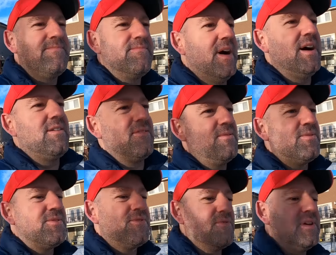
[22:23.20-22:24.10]
I don't know,
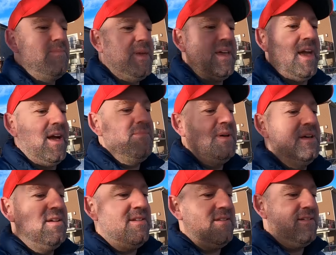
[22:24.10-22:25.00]
3 p.m.
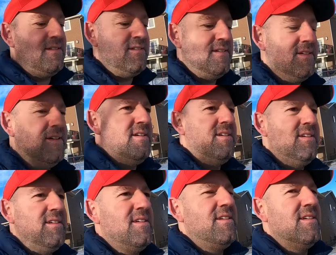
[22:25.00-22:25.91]

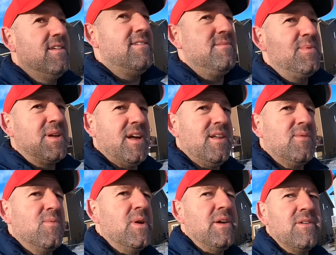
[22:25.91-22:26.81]
Be kind
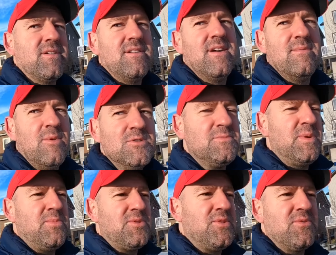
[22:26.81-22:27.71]
of weird. Most
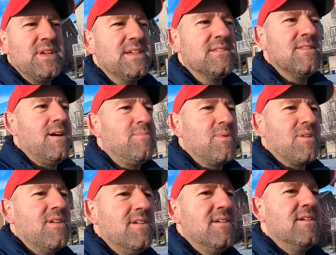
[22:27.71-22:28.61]
people don't eat
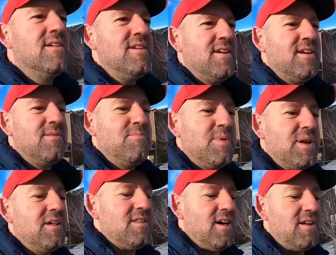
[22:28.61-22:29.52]
lupper, but
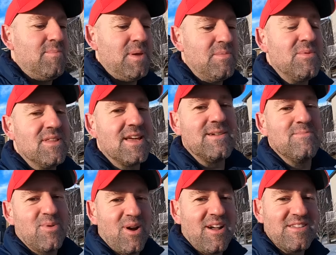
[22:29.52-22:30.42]
a lot of people like
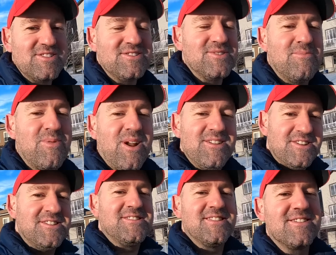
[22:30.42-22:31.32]
brunch. So
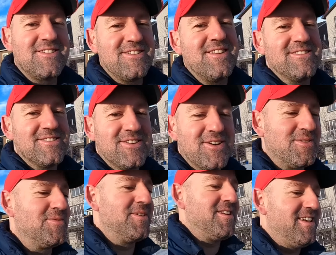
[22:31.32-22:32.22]
brunch is the is a
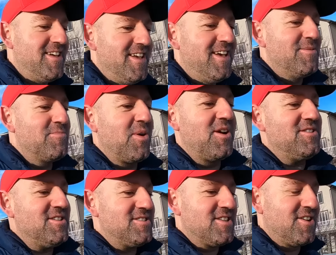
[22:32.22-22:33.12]
good one.
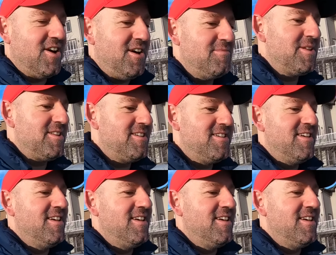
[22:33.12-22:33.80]
Brunch is the common